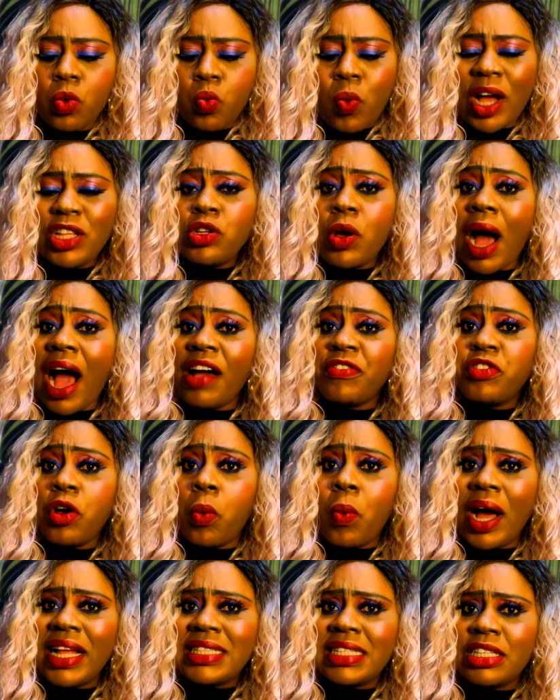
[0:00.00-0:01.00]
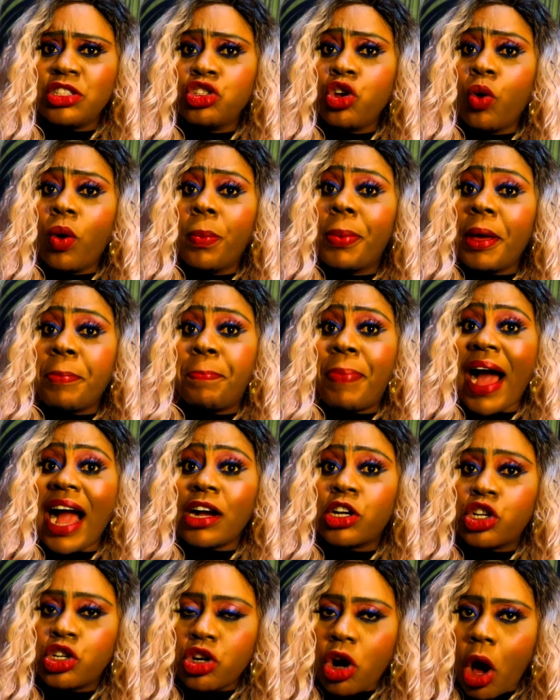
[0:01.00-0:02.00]
when you have your wedding, you will be
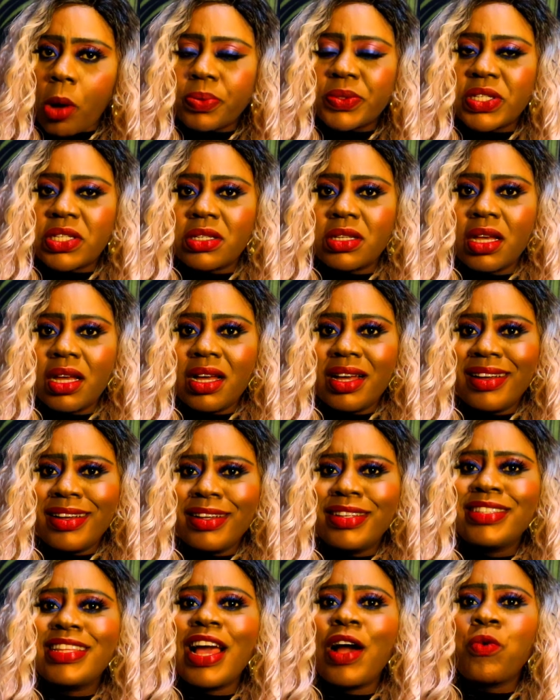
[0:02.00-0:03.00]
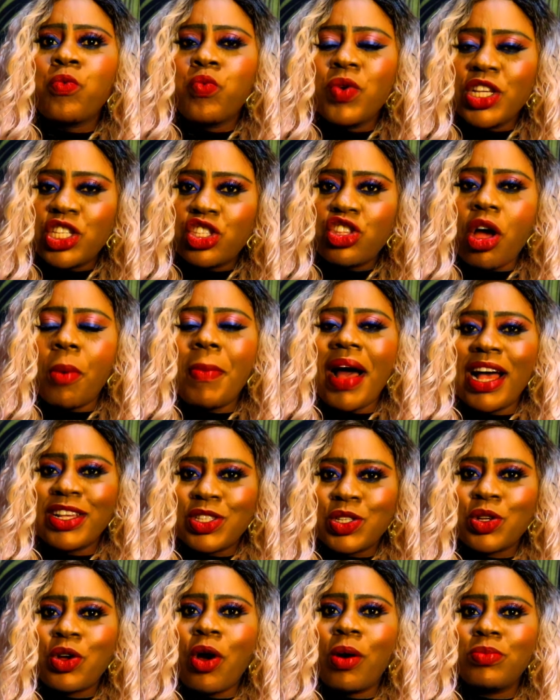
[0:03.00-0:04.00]
bankrupt, then wisdom
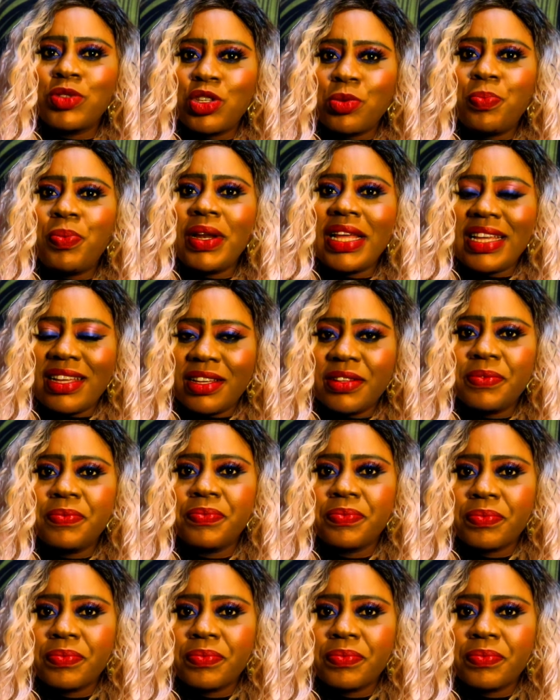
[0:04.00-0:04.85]
has to come to play.